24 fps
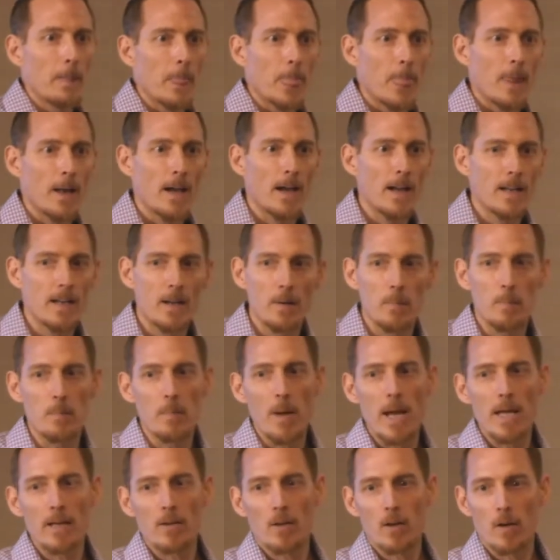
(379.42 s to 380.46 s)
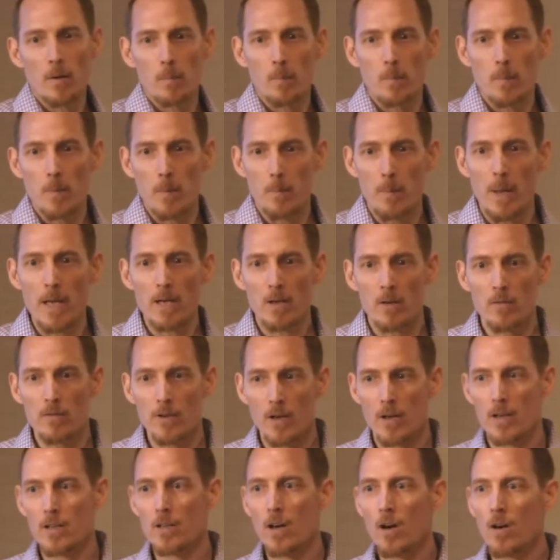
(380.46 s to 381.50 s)
And it made her
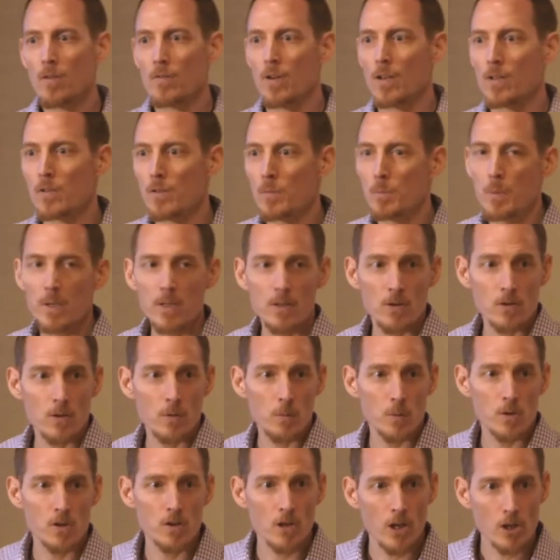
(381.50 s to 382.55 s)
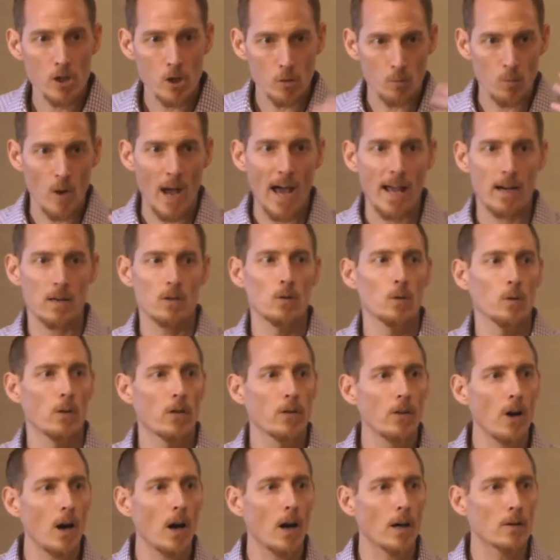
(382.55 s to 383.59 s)
very nervous because it was such a radical
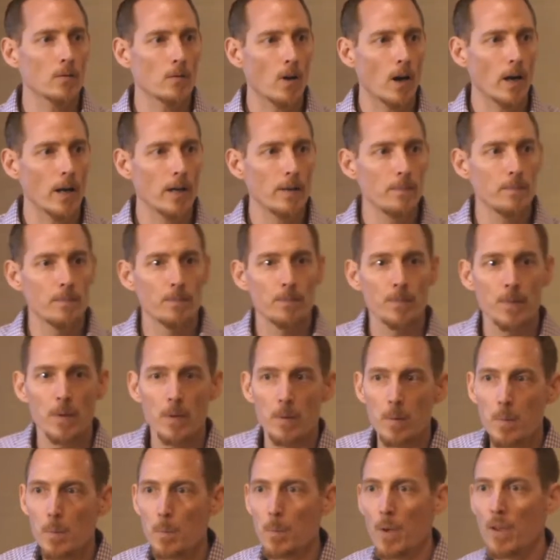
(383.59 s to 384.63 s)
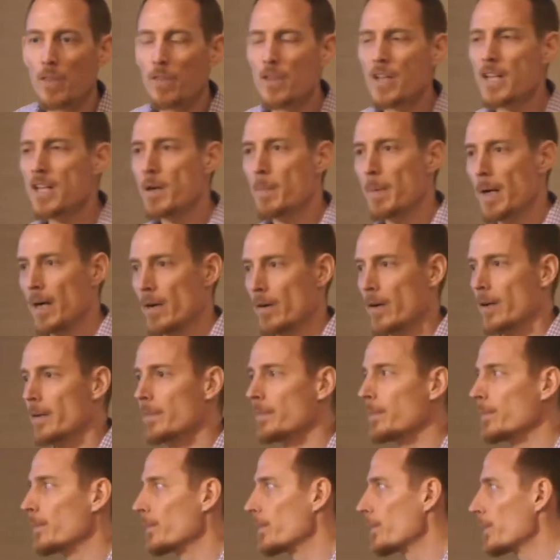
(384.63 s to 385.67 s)
thought, right? But think about it.
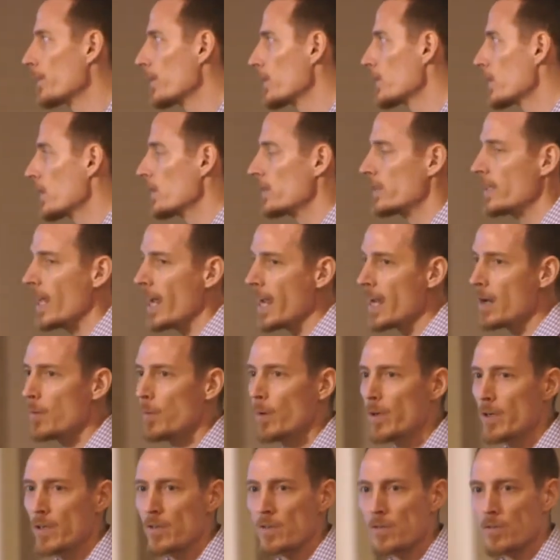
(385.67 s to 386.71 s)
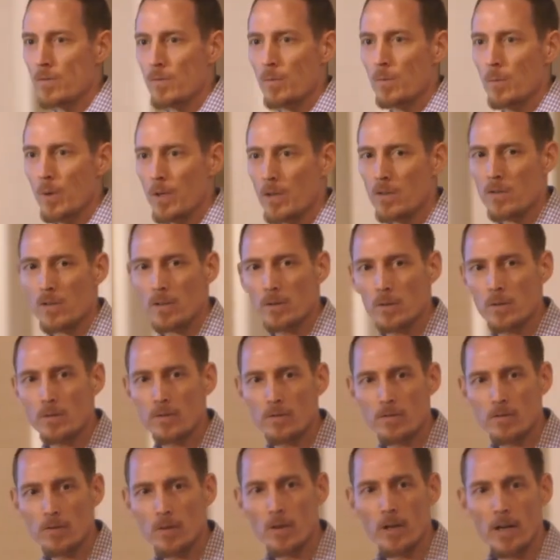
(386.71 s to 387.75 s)
Today, what is
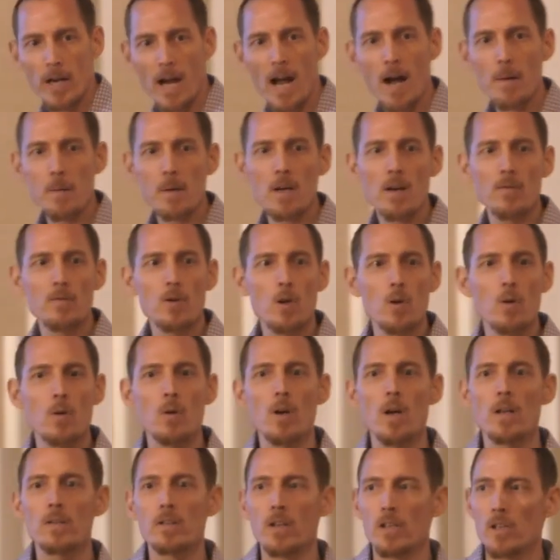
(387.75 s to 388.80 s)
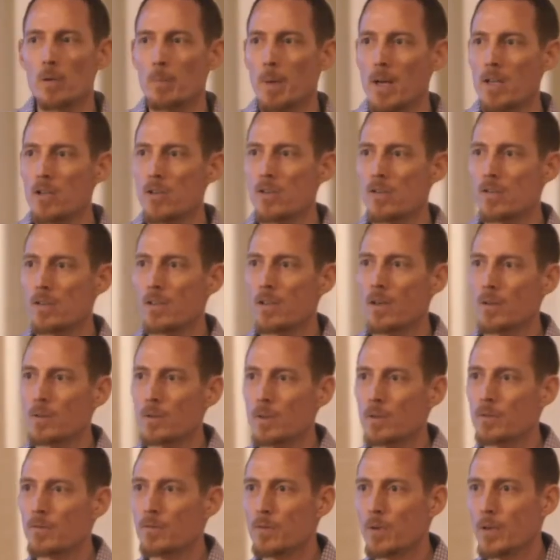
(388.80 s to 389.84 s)
gluten-free? How many of you tell your patients to go
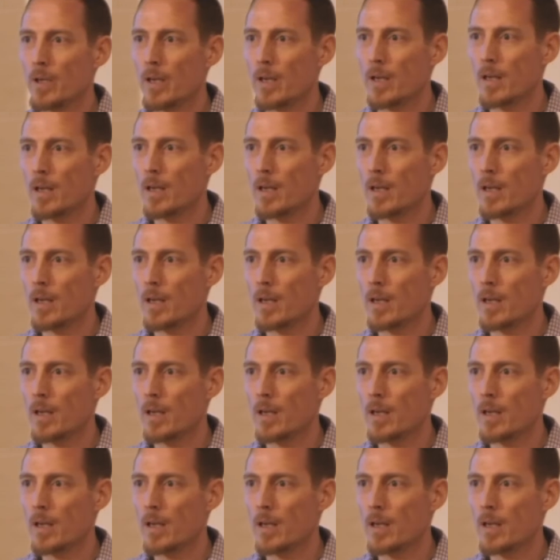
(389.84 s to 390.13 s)
gluten-free?